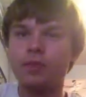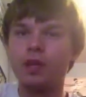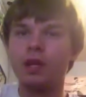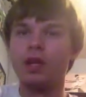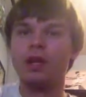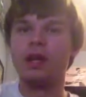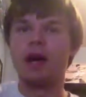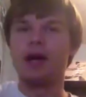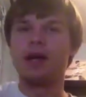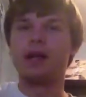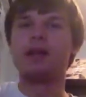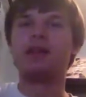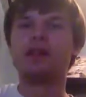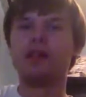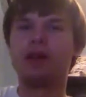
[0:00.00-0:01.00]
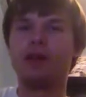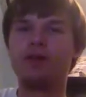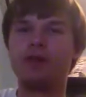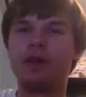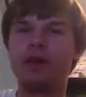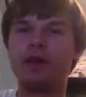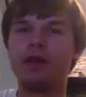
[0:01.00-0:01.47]
Gennady
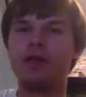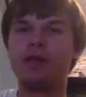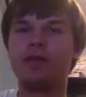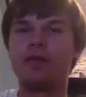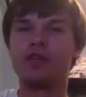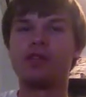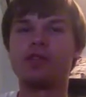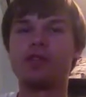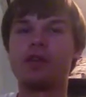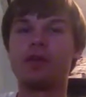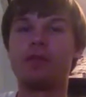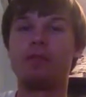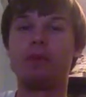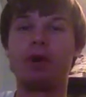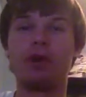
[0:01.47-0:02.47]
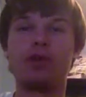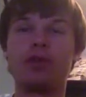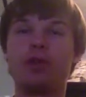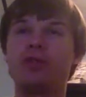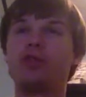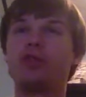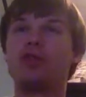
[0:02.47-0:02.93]
Golovkin versus
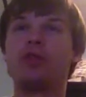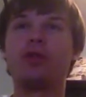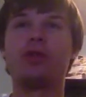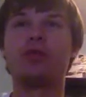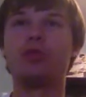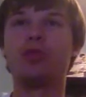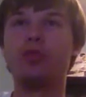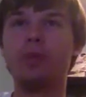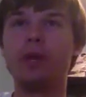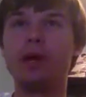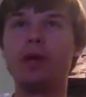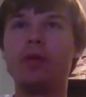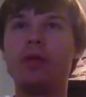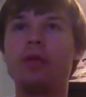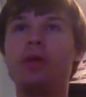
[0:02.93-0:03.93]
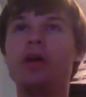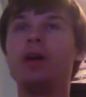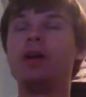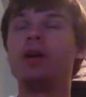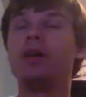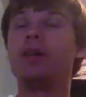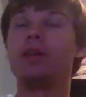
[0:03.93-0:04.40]
Marco Antonio Rubio.
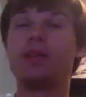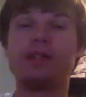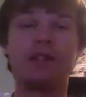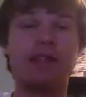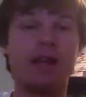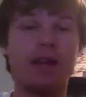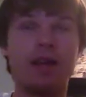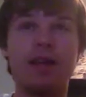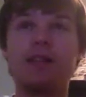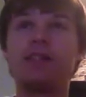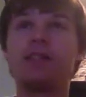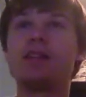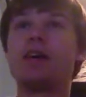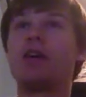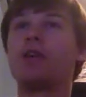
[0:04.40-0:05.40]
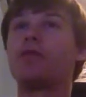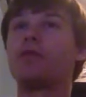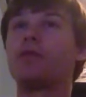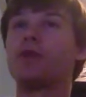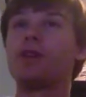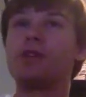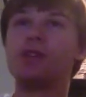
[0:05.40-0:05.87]
The tickets are
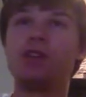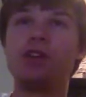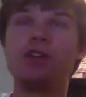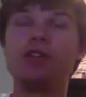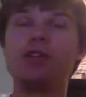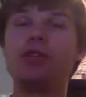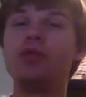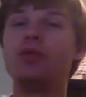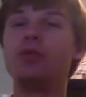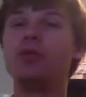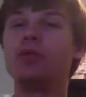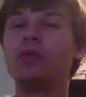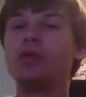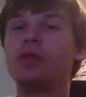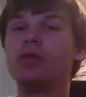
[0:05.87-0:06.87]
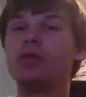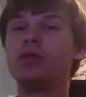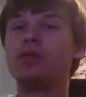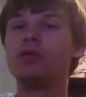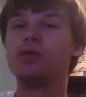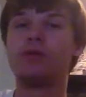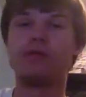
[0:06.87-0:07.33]
continue
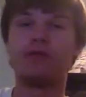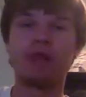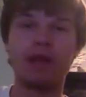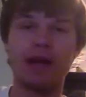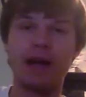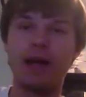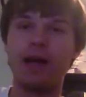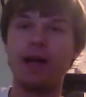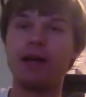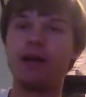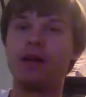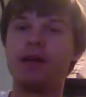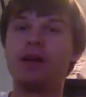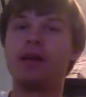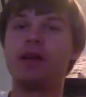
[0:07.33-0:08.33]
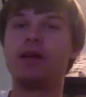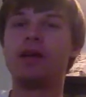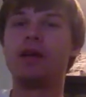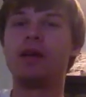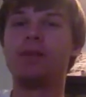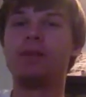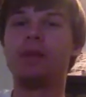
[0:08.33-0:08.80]
to fly.
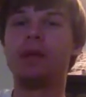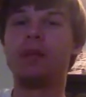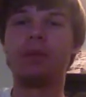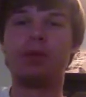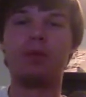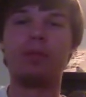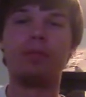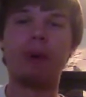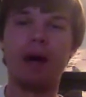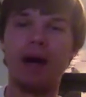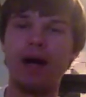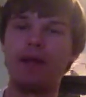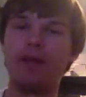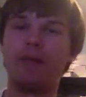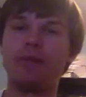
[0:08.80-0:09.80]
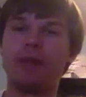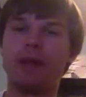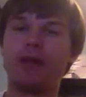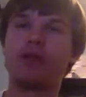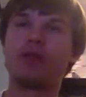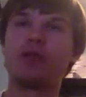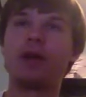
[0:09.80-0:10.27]
People are buying them
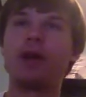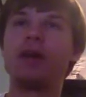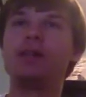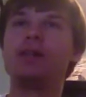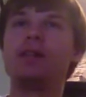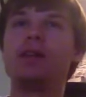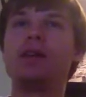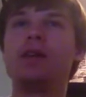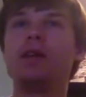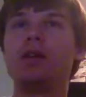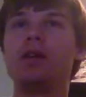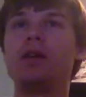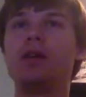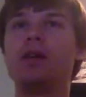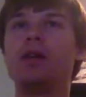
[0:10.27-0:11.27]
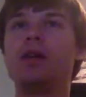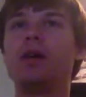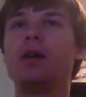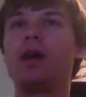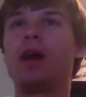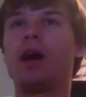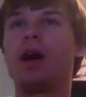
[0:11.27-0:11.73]
like crazy.
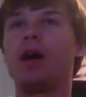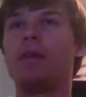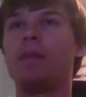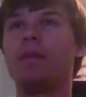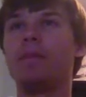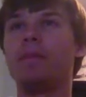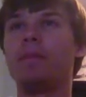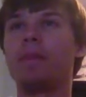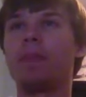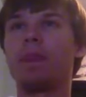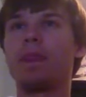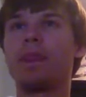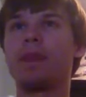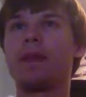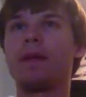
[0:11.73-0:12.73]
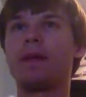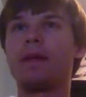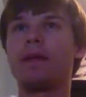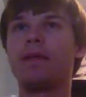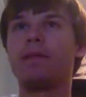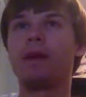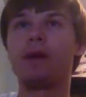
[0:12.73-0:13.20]

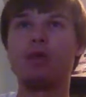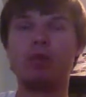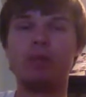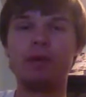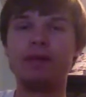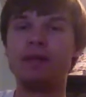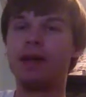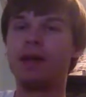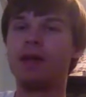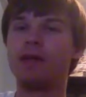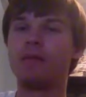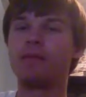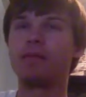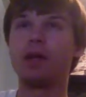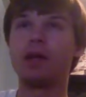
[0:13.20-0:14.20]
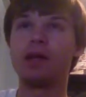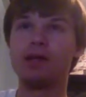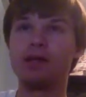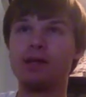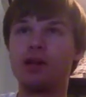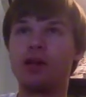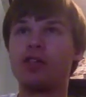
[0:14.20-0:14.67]
The fight will be taking
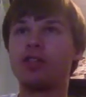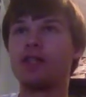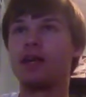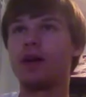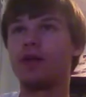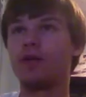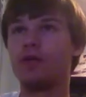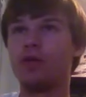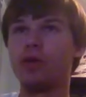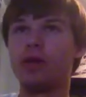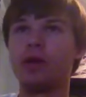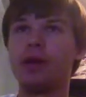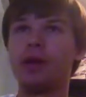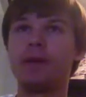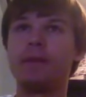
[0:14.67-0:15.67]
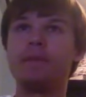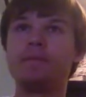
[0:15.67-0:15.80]
place in Carson, California,